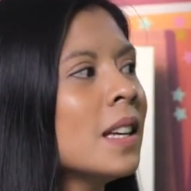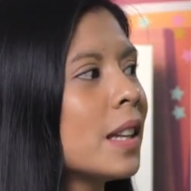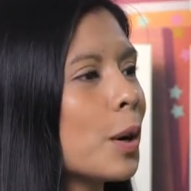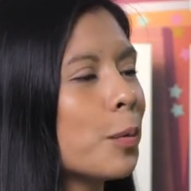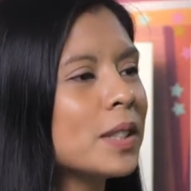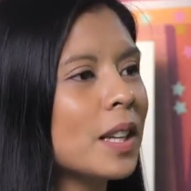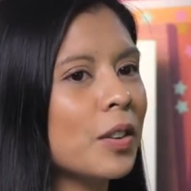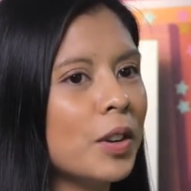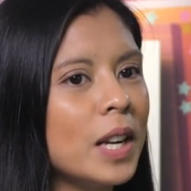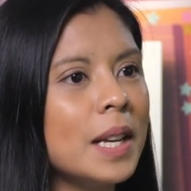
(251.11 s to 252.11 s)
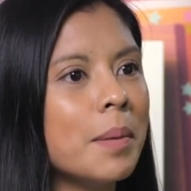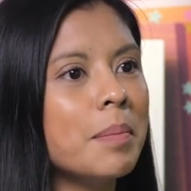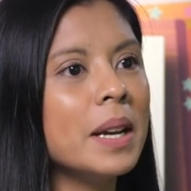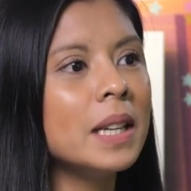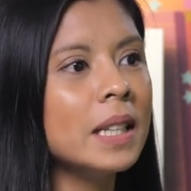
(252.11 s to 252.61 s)
There wasn't really a
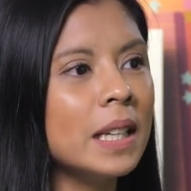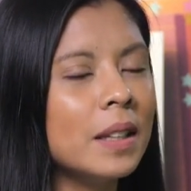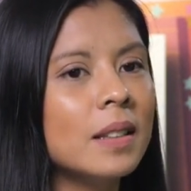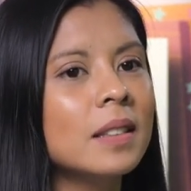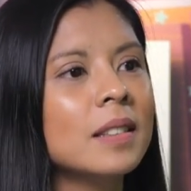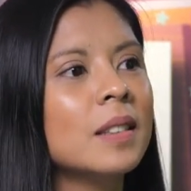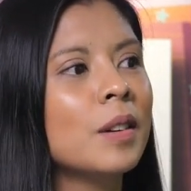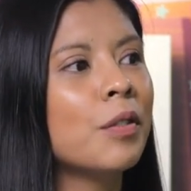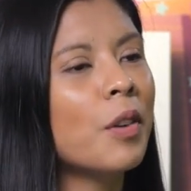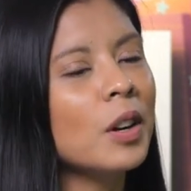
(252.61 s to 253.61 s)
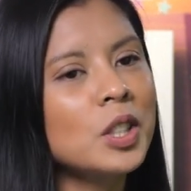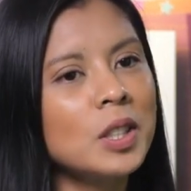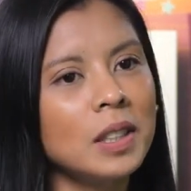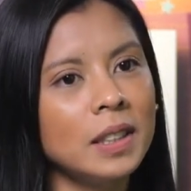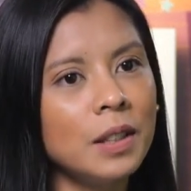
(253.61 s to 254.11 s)
big
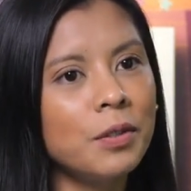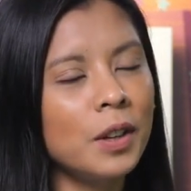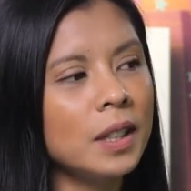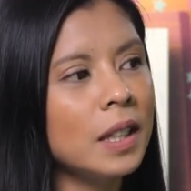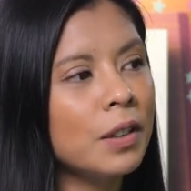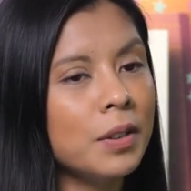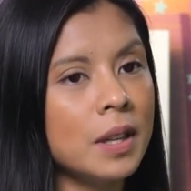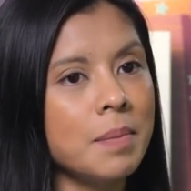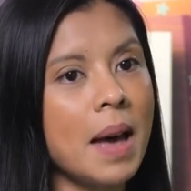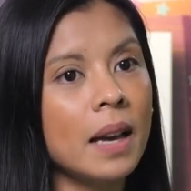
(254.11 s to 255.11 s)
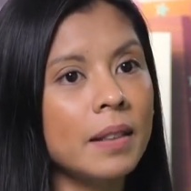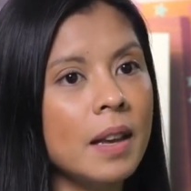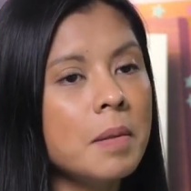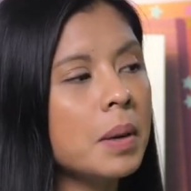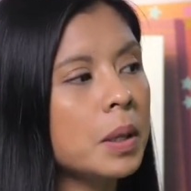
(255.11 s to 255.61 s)
functional need for delivery back
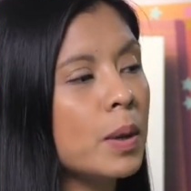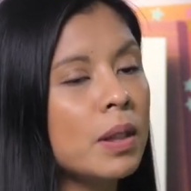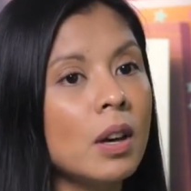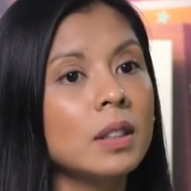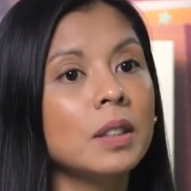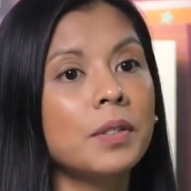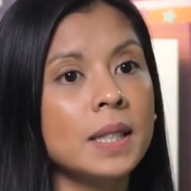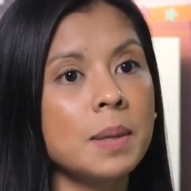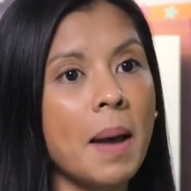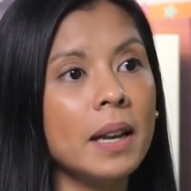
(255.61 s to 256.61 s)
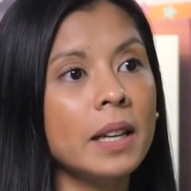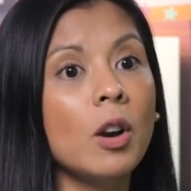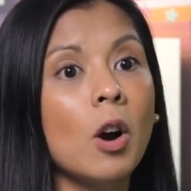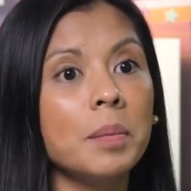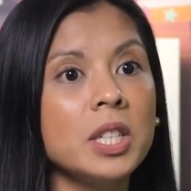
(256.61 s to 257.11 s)
then, but we thought of
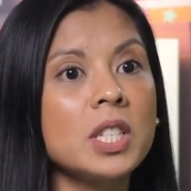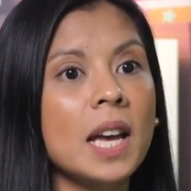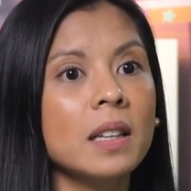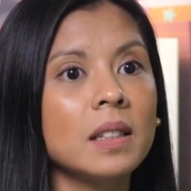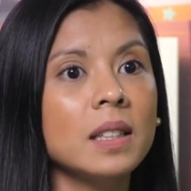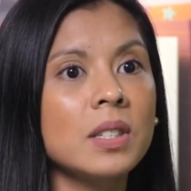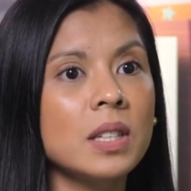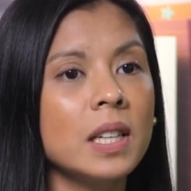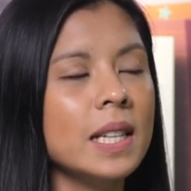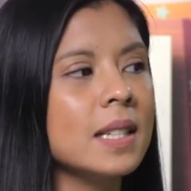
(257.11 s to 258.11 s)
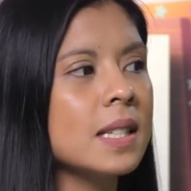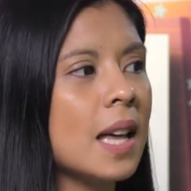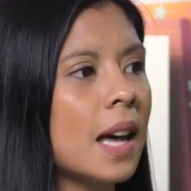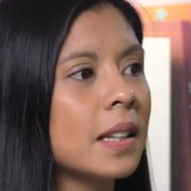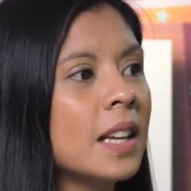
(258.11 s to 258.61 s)
expanding omni-channel as early as
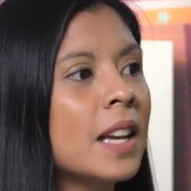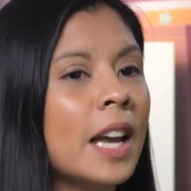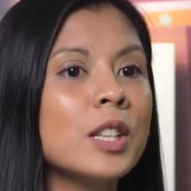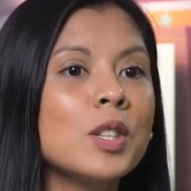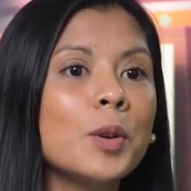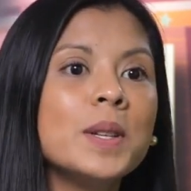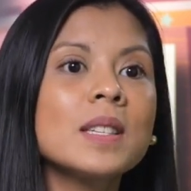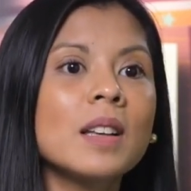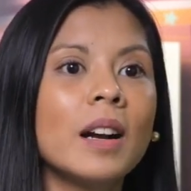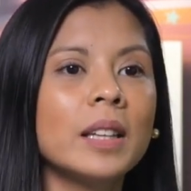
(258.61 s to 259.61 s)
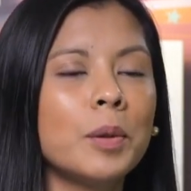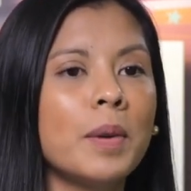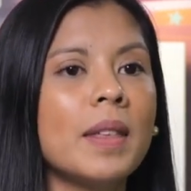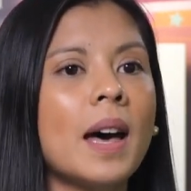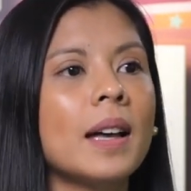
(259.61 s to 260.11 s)
that, and so we started
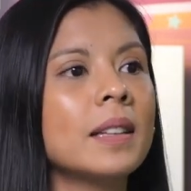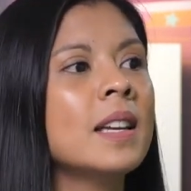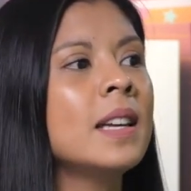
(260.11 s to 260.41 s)
with that.